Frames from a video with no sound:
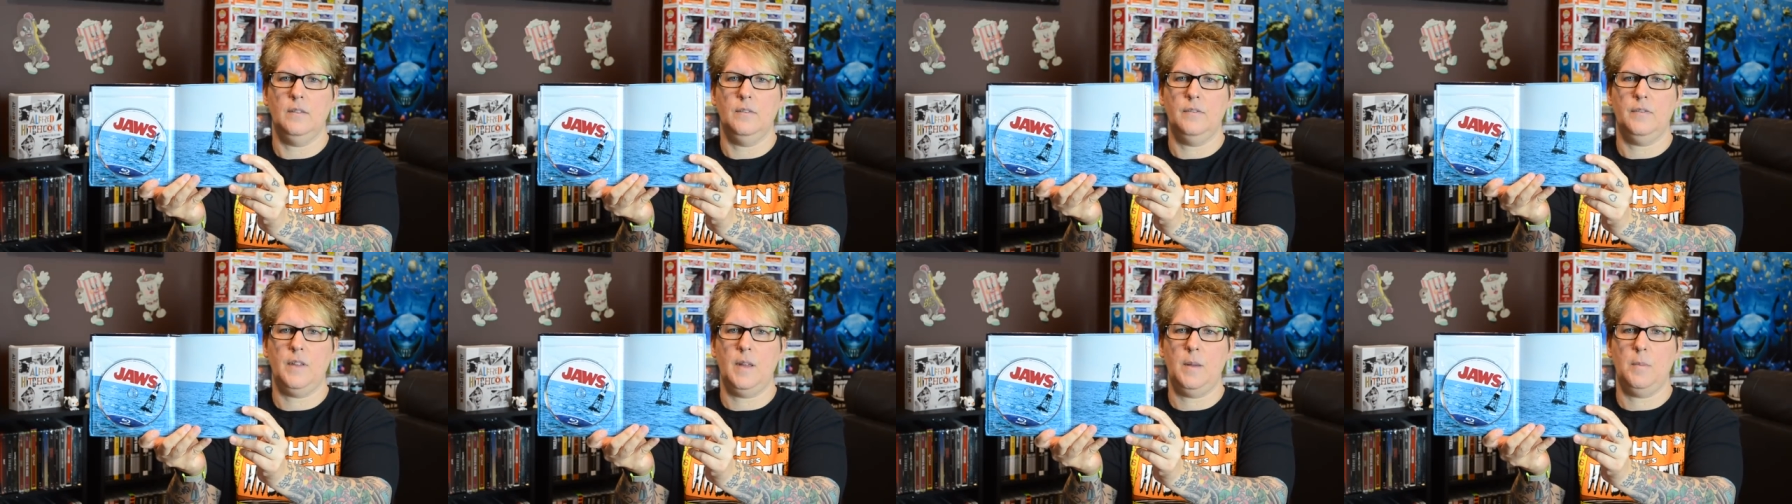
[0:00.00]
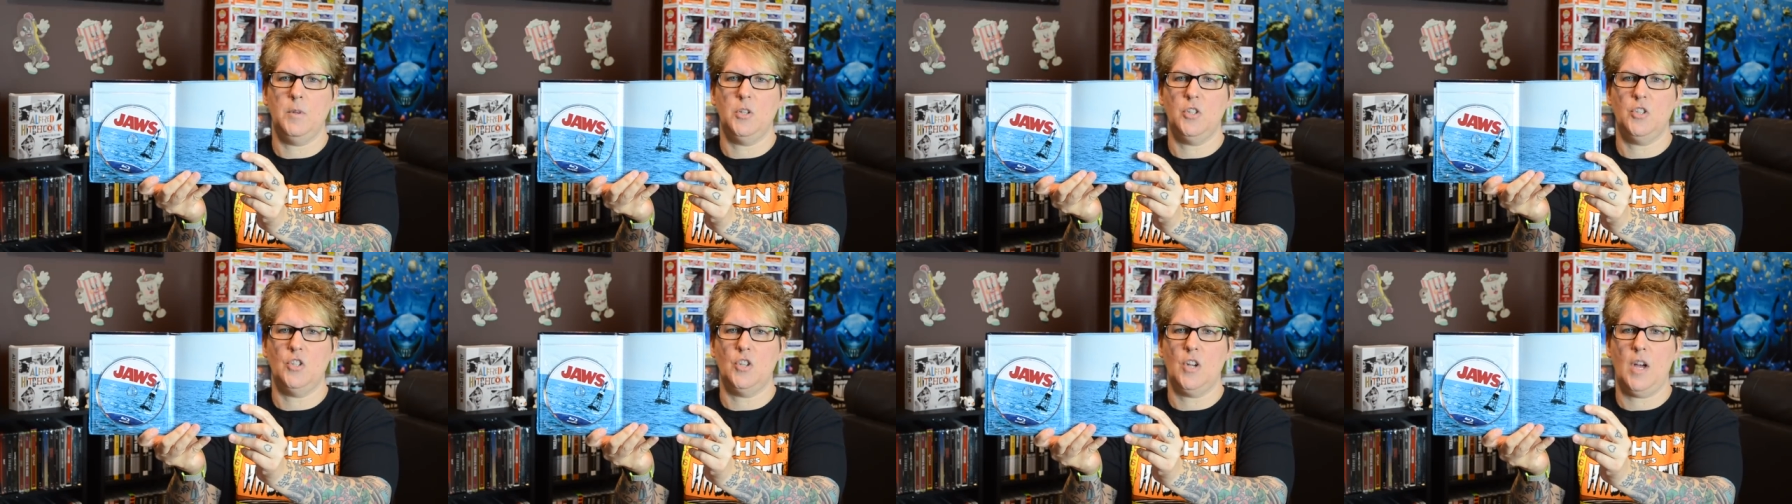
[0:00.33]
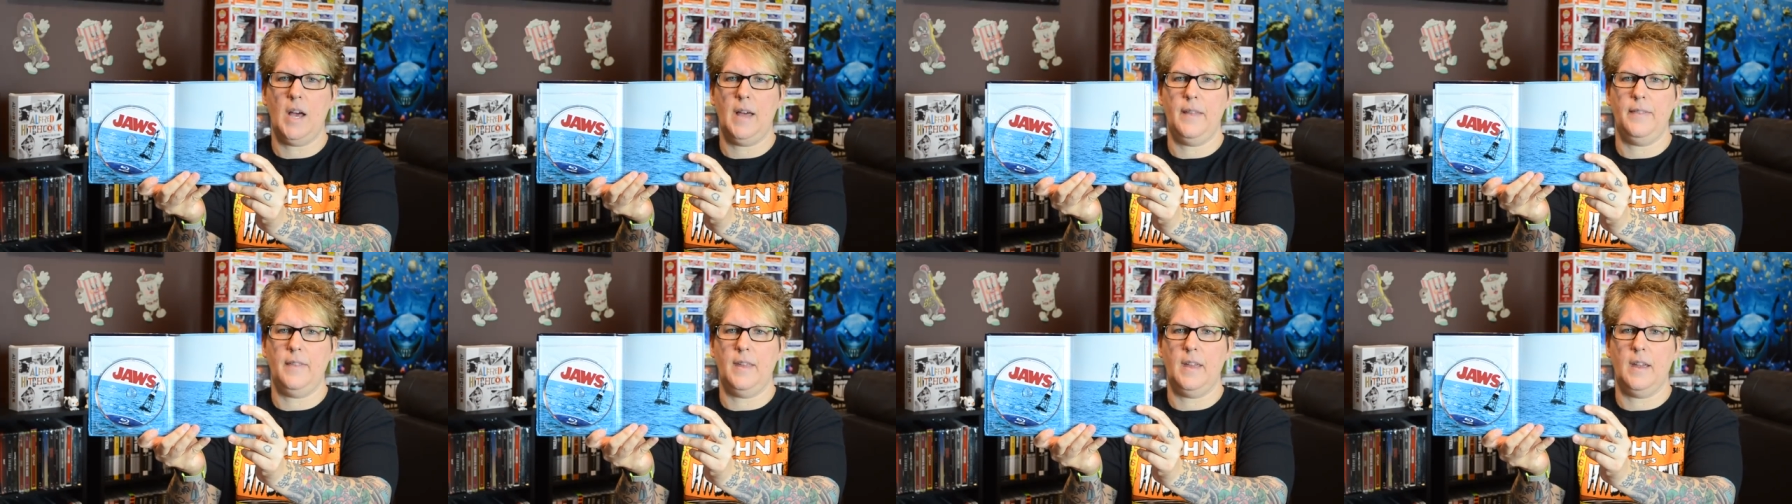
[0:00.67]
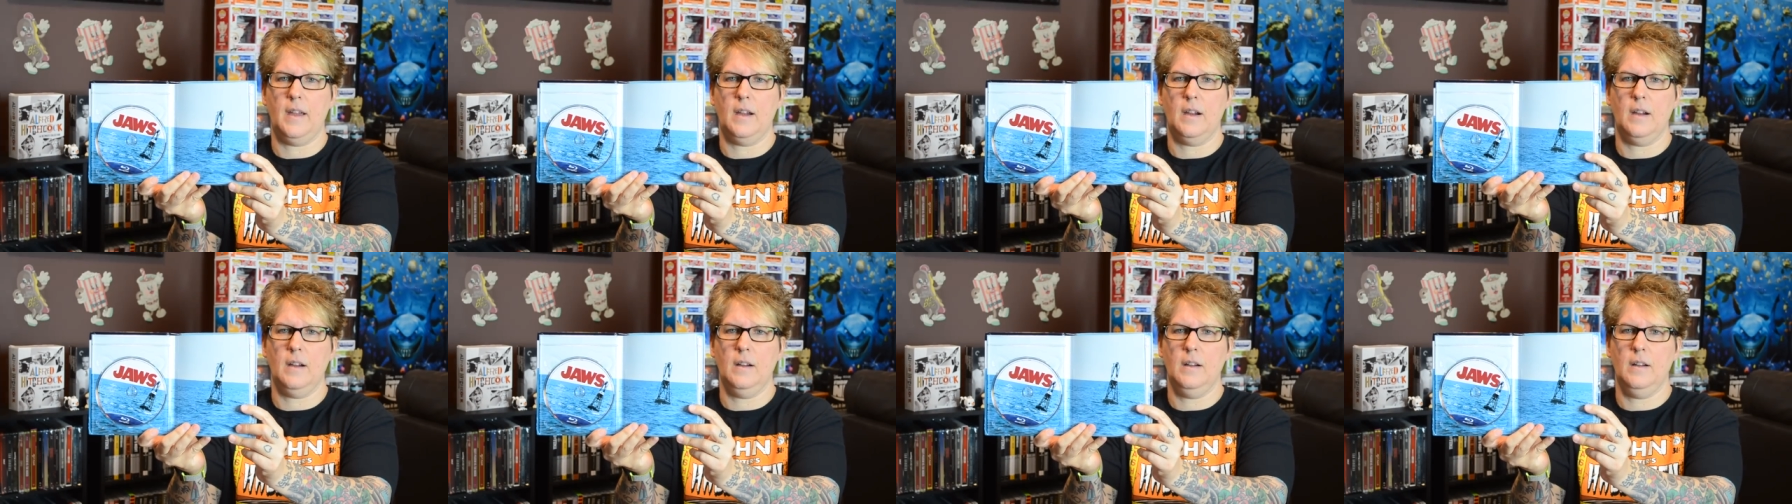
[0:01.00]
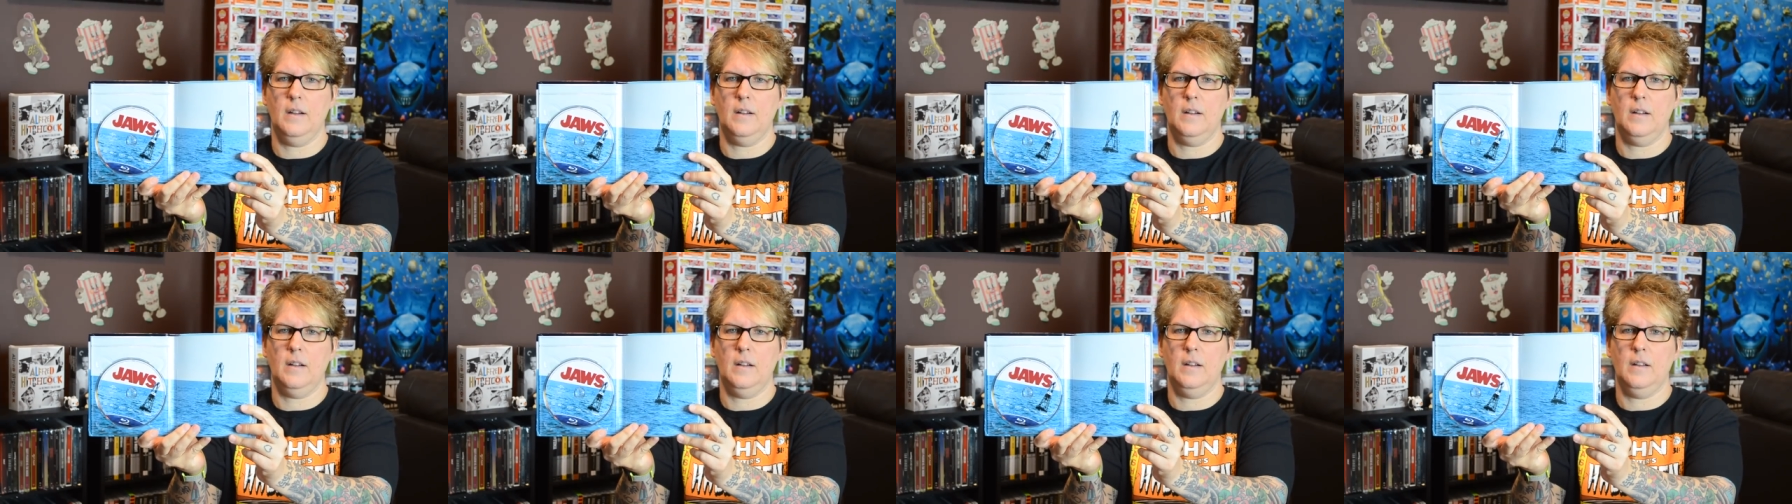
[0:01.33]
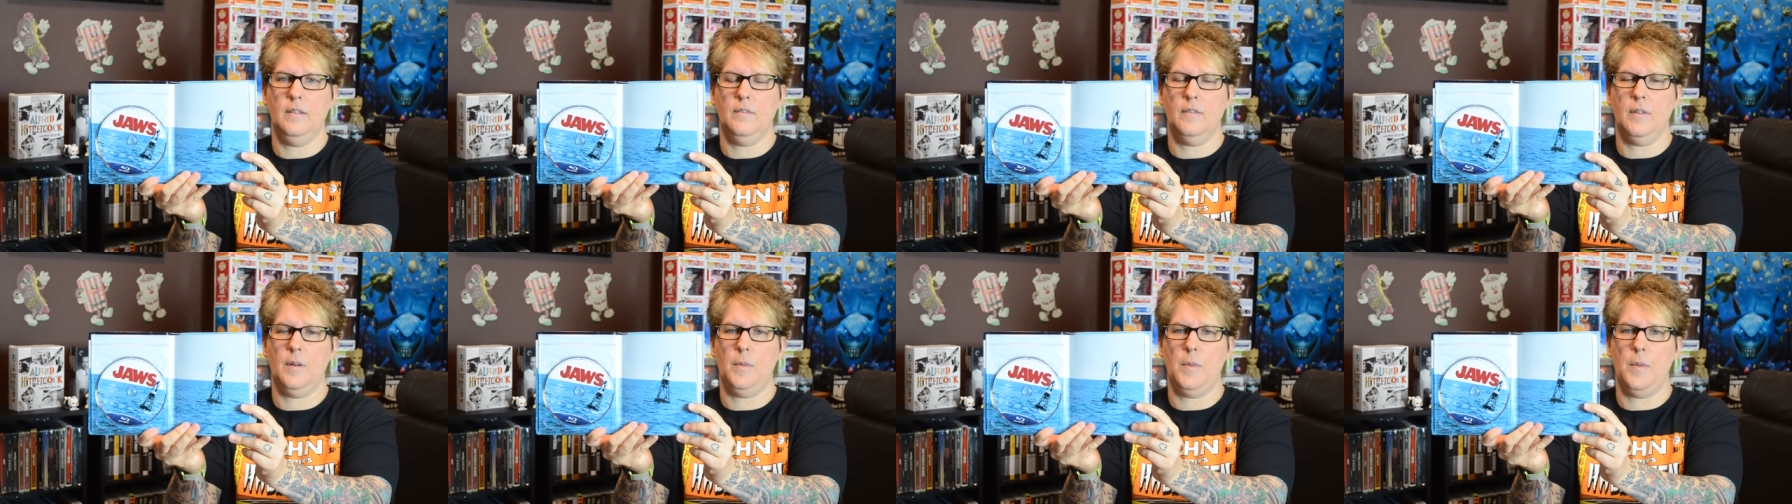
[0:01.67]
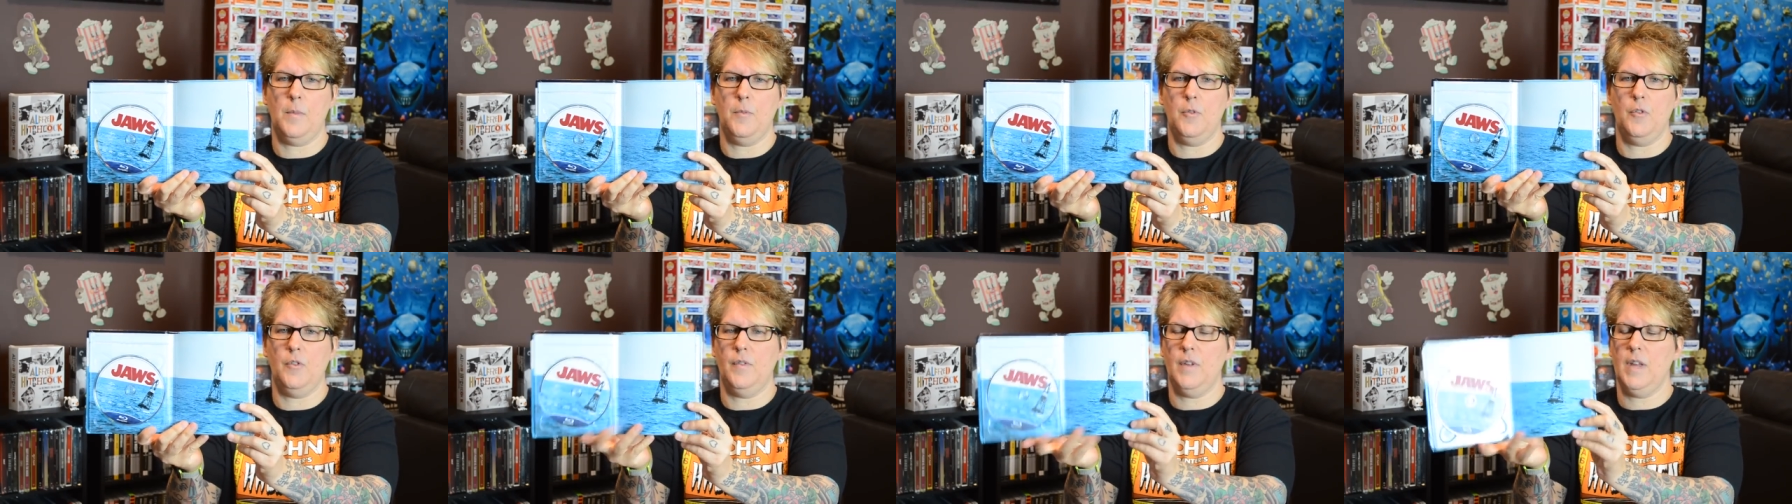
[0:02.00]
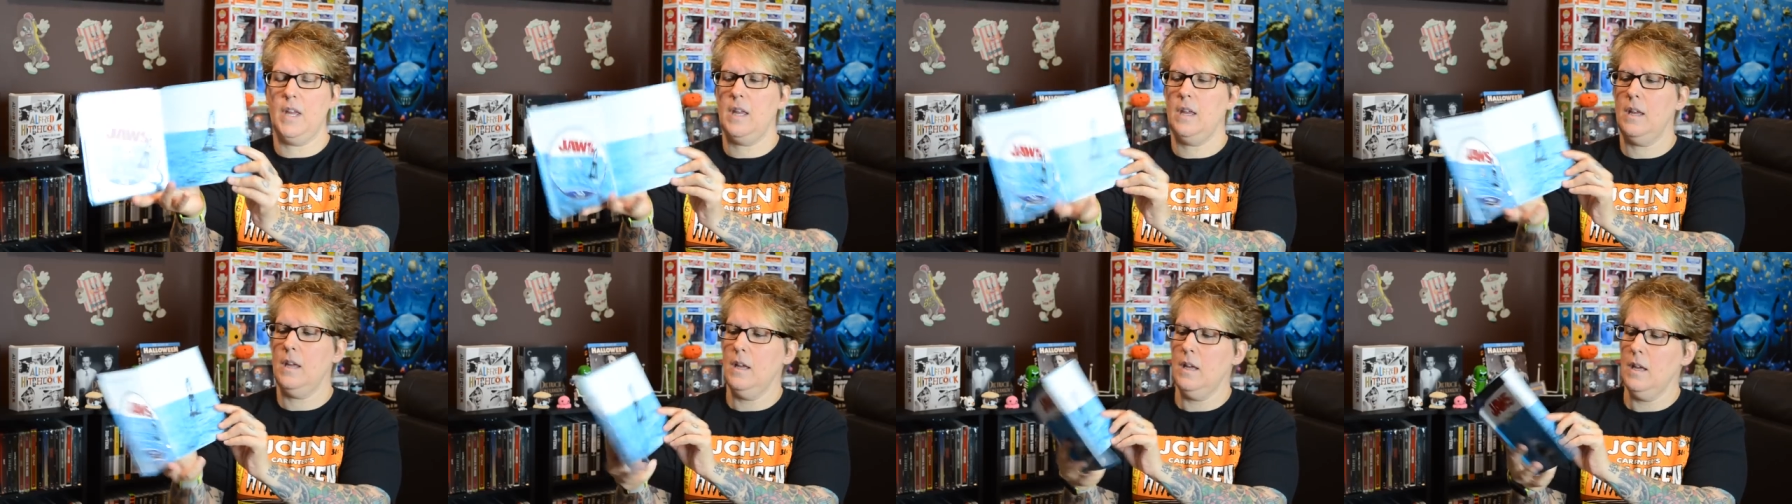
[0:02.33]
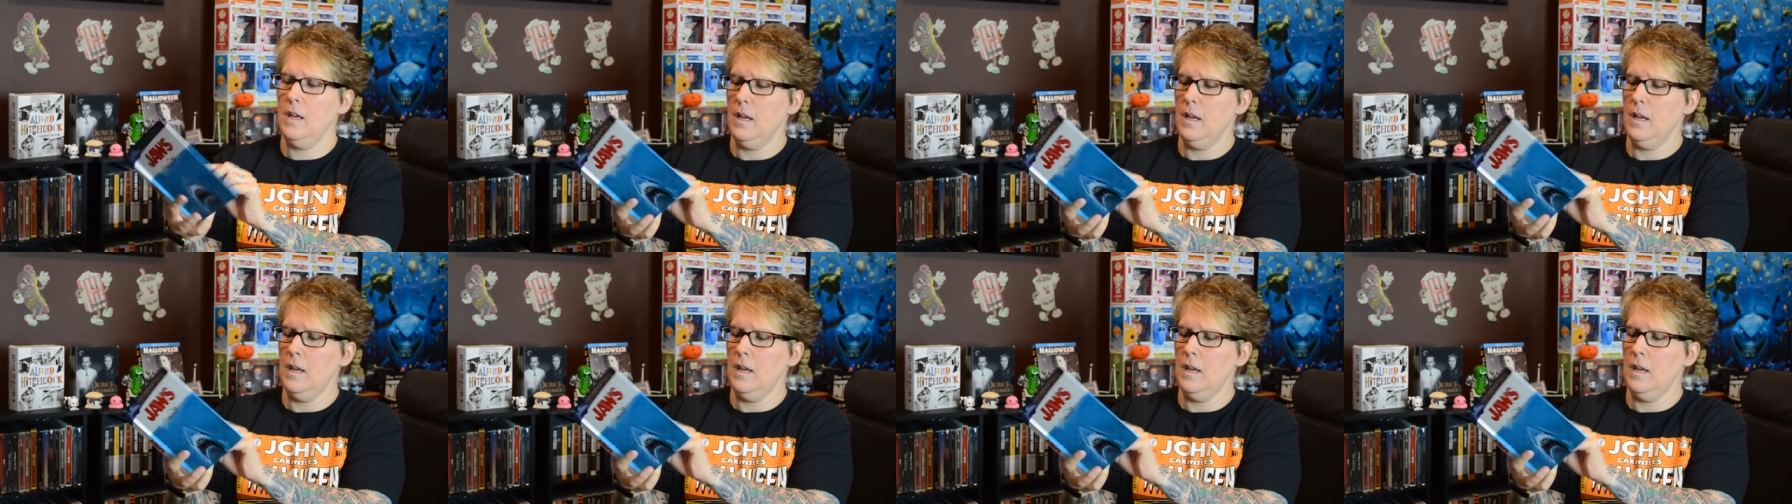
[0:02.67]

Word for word: Famous shot there from the movie.